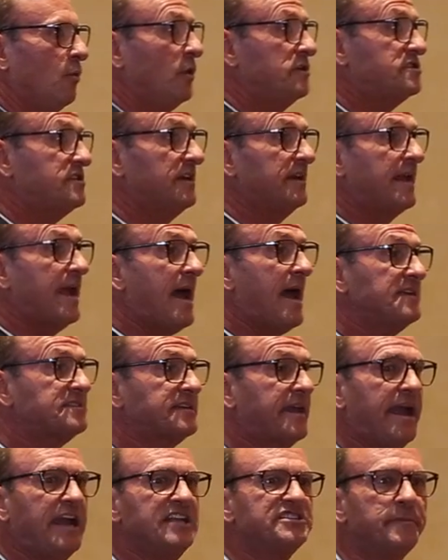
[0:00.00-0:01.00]
Which then
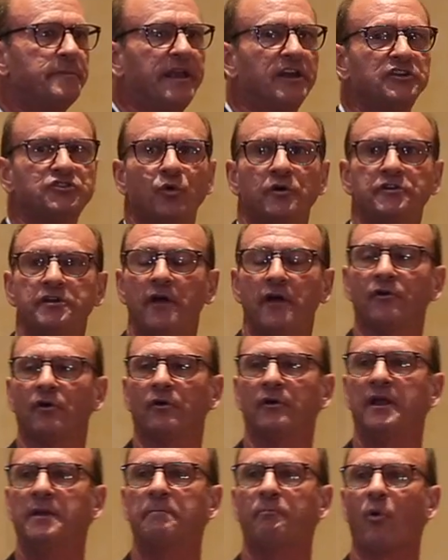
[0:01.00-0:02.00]
cascades me into
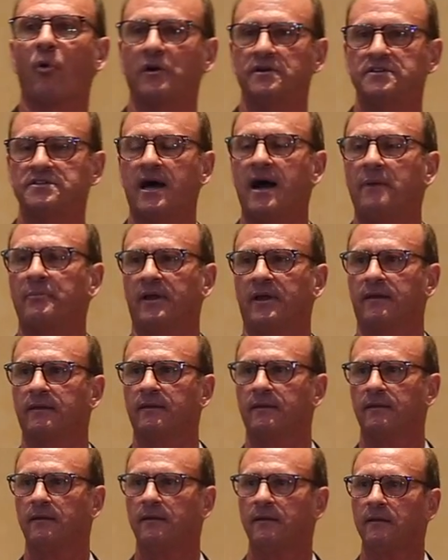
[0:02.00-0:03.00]
another important topic.
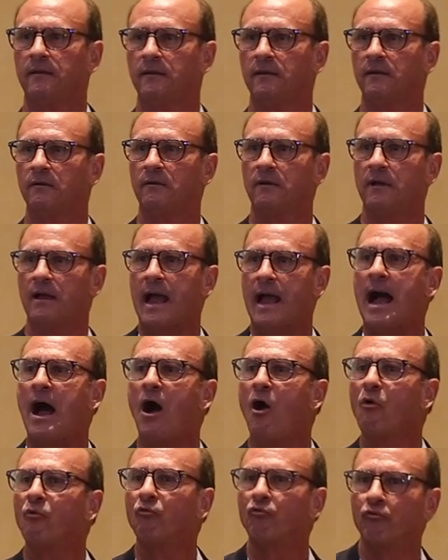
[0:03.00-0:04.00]

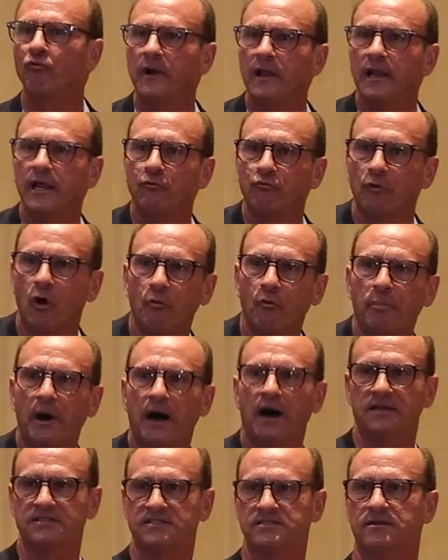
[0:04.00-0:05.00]
How really
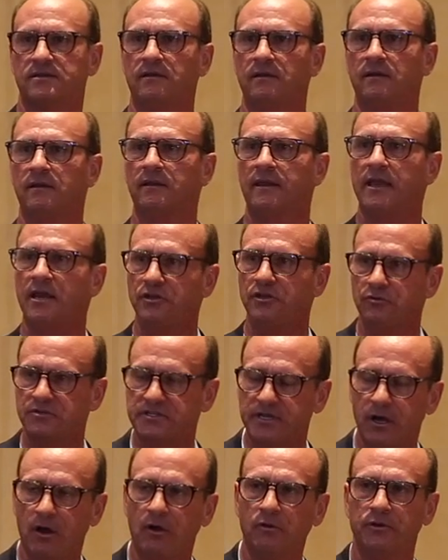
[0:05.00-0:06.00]
robust can
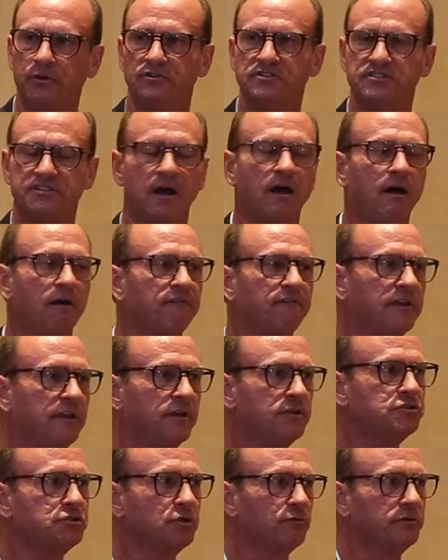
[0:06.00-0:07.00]
you tell yourself
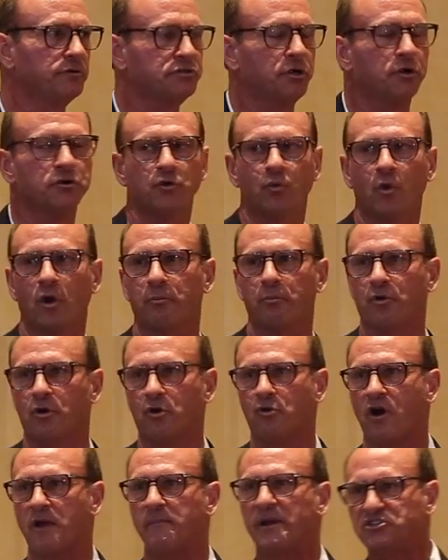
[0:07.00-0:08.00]
is your return to work
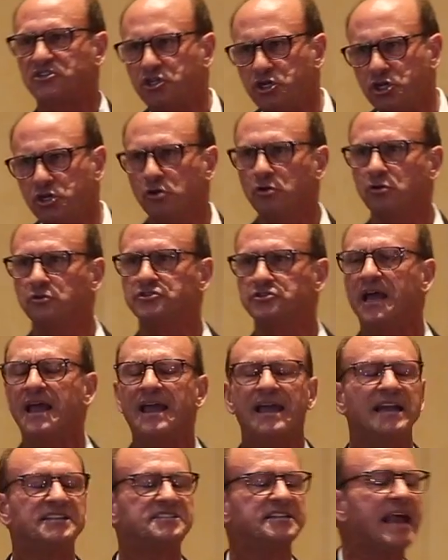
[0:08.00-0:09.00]
program? It's huge.
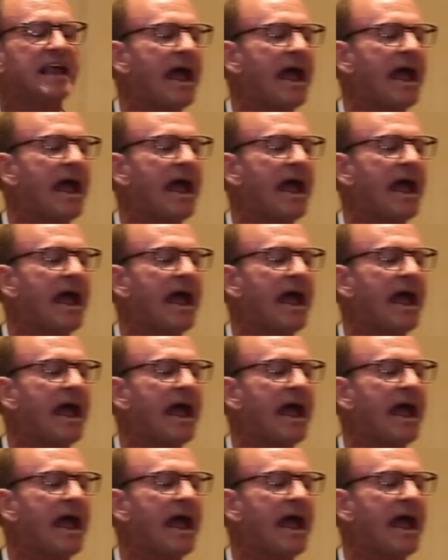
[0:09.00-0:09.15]
It's